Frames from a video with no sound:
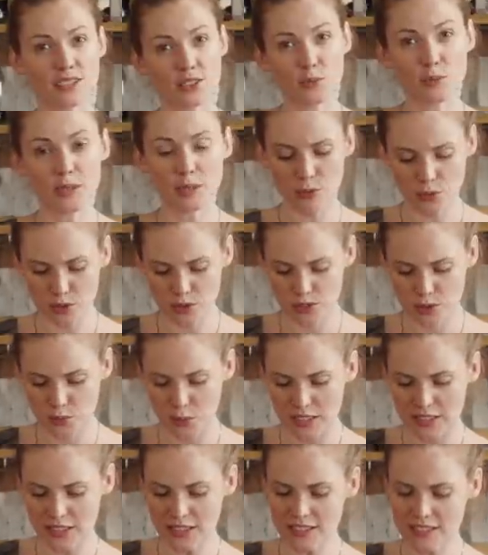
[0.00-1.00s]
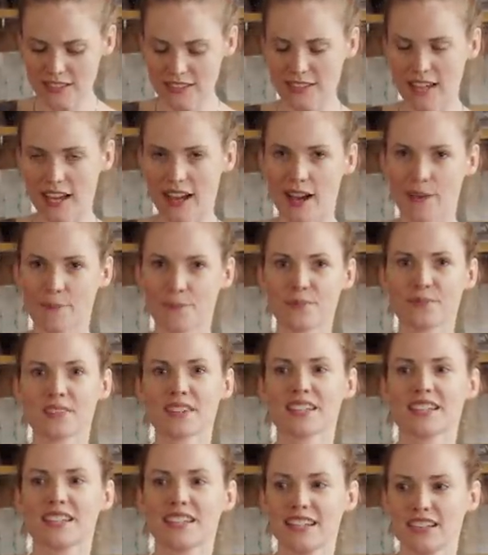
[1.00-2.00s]
little bit more sweetness,
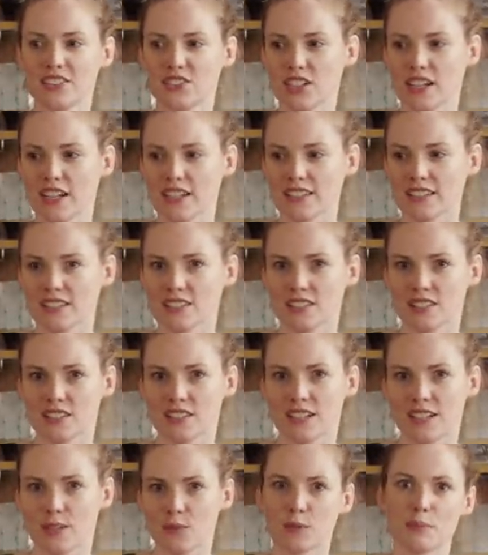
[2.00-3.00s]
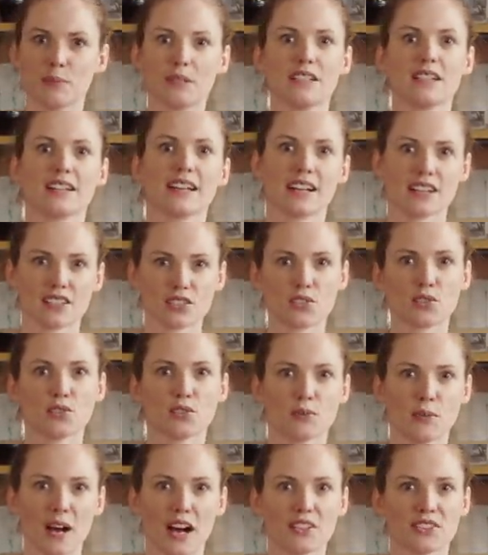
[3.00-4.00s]
it would be kind of
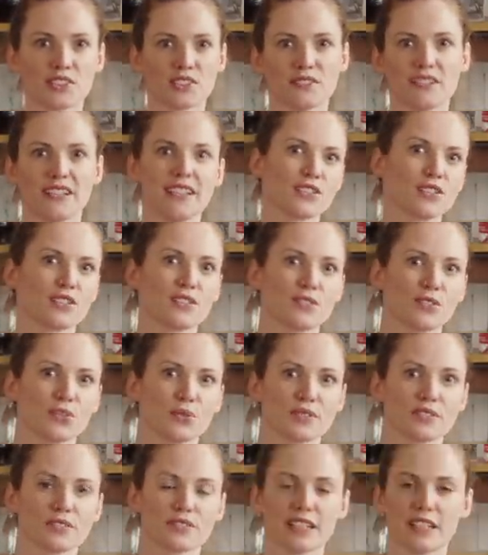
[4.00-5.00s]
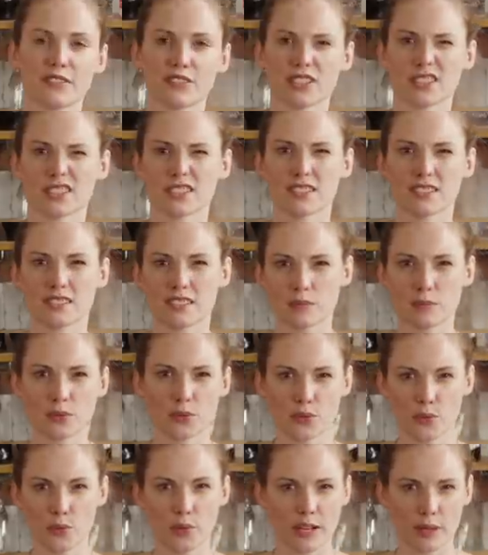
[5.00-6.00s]
too much of either of those flavors because they're
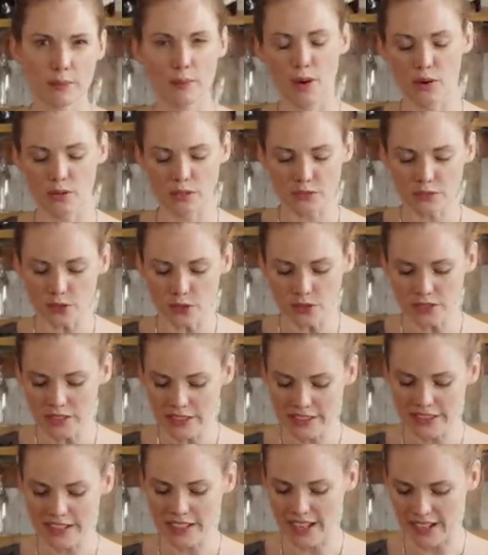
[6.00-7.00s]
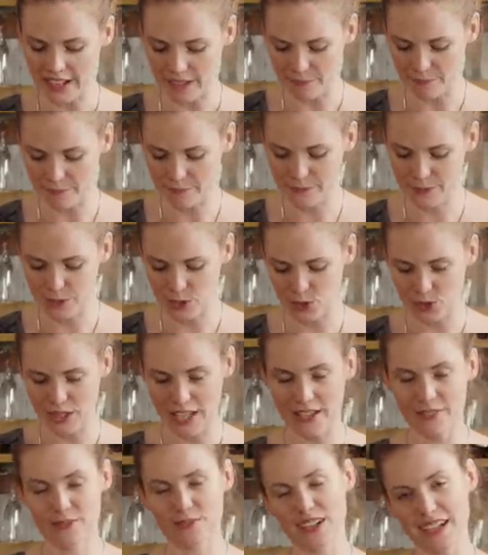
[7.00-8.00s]
both quite powerful. So
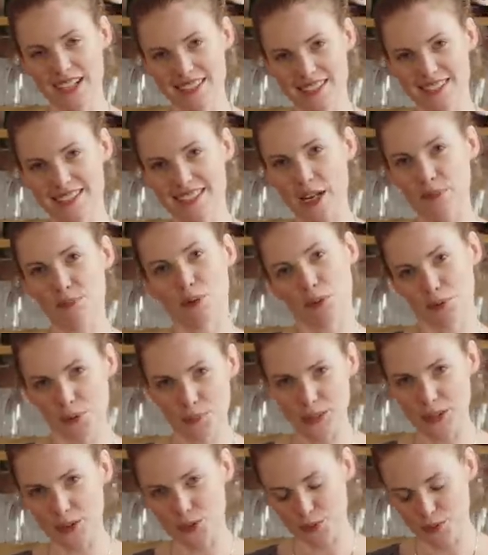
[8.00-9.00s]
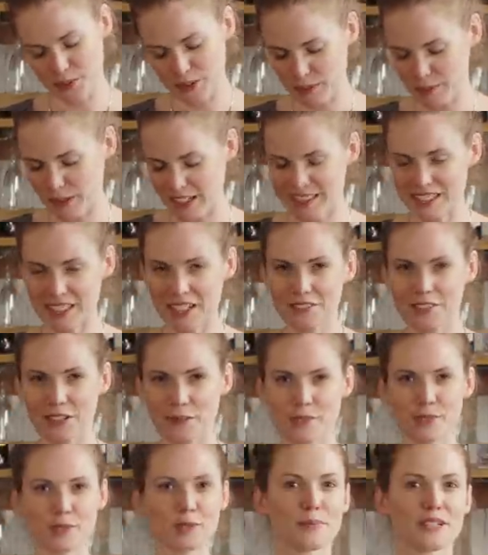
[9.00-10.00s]
yeah, as I said, probably opening myself
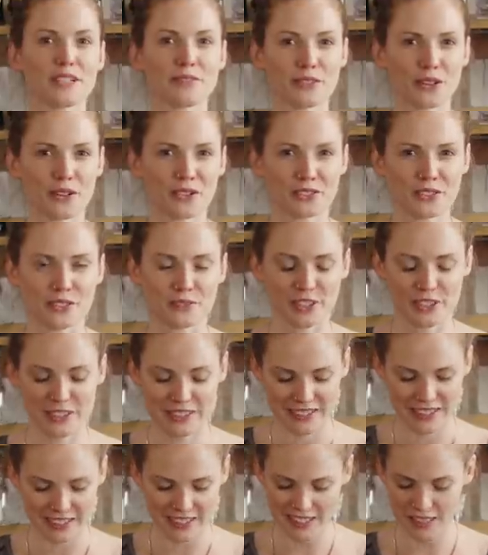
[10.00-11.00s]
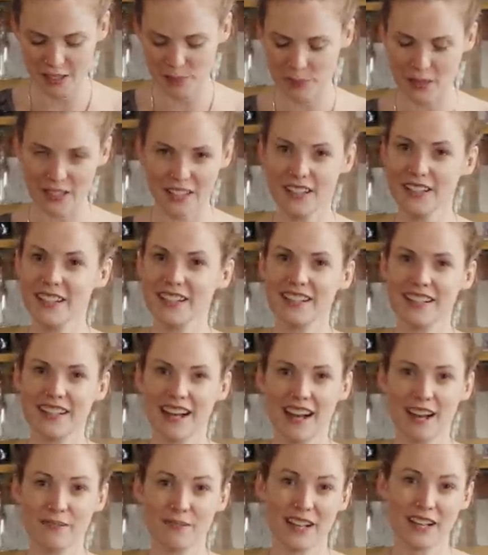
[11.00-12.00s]
up to a bit of controversy here, but
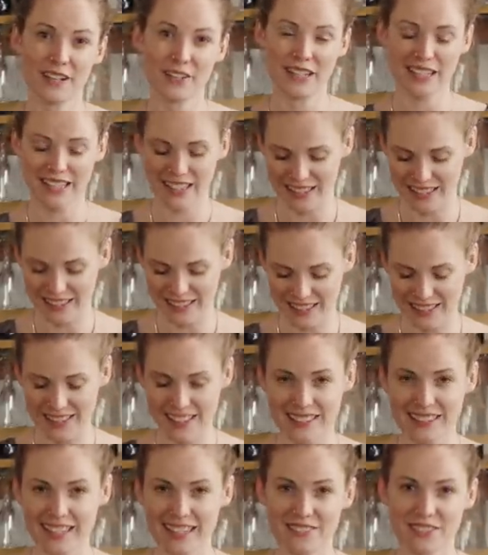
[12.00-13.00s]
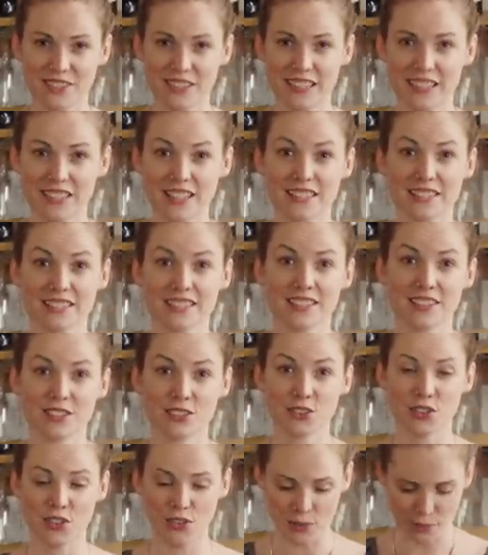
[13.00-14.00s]
I reckon that it definitely does the
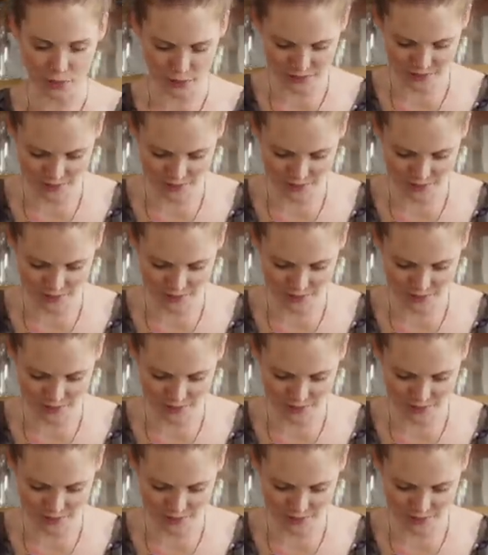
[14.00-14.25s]
job.